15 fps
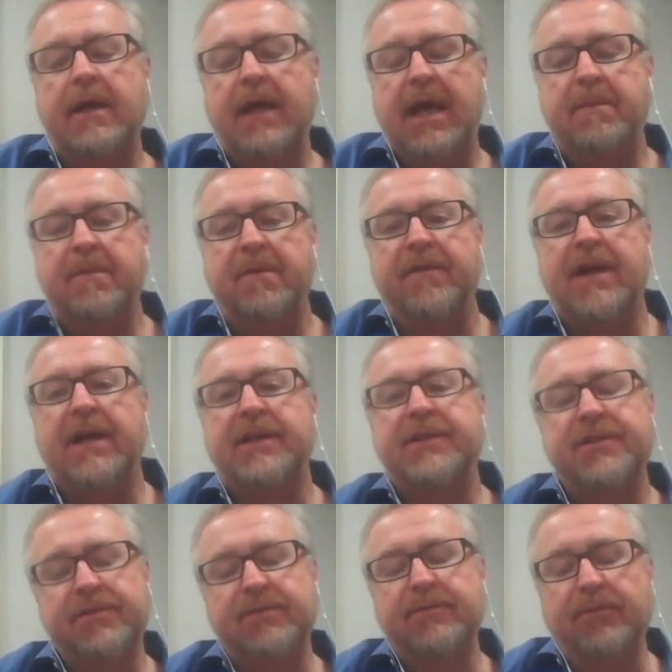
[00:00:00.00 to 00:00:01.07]
and
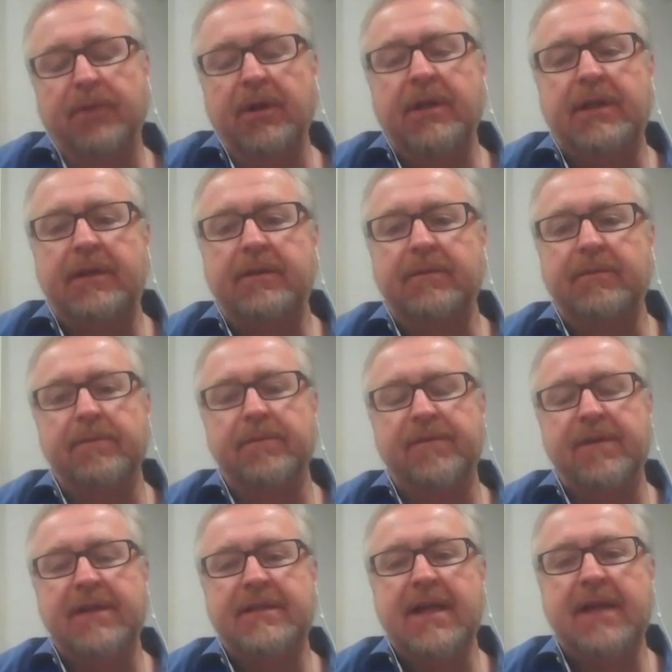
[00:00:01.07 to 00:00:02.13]
provides really
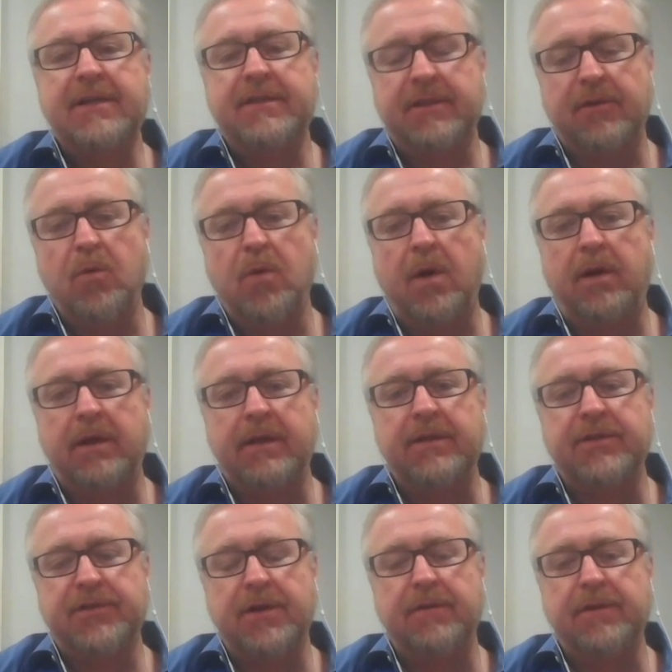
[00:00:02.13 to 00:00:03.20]
fantastic quality
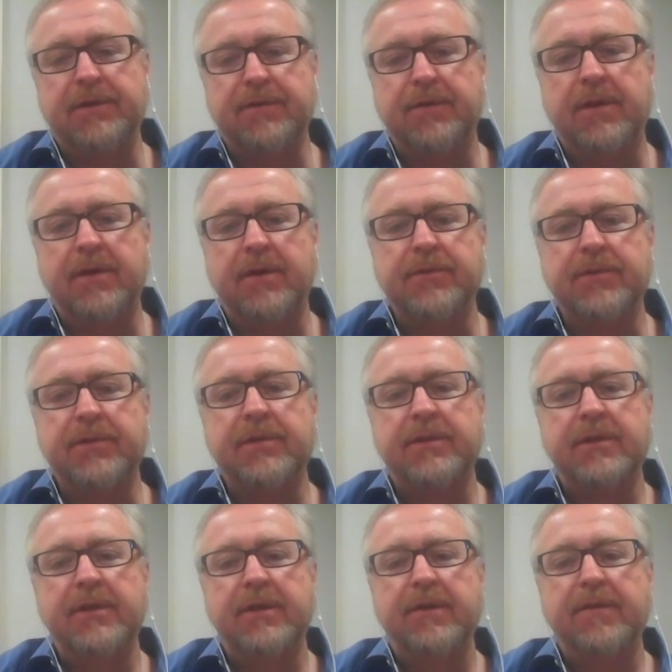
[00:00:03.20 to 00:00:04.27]
and service for
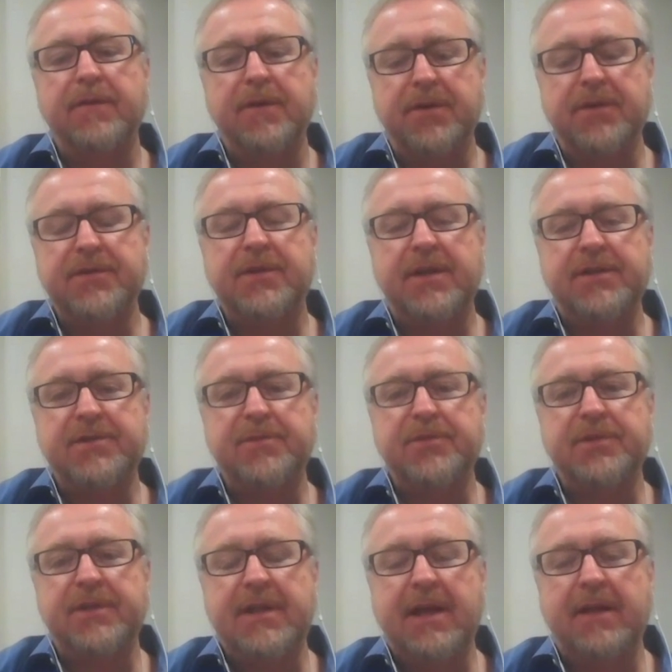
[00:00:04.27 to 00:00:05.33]
those
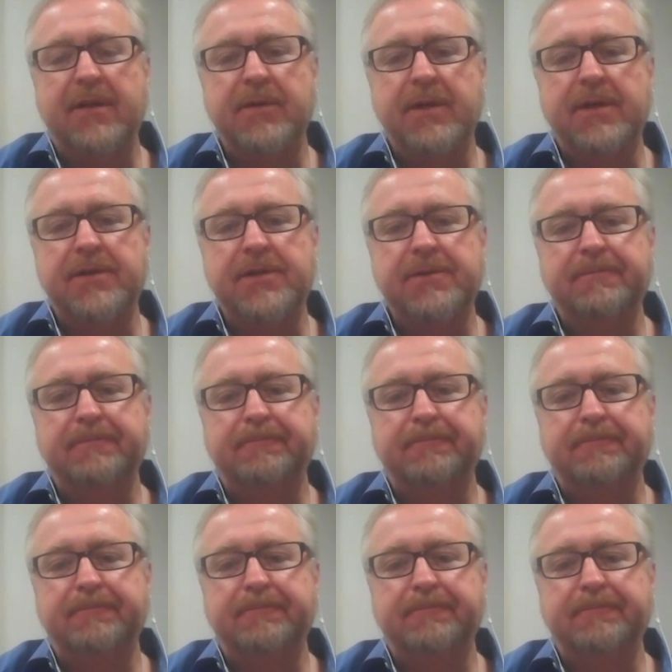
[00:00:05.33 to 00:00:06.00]
customers in that location.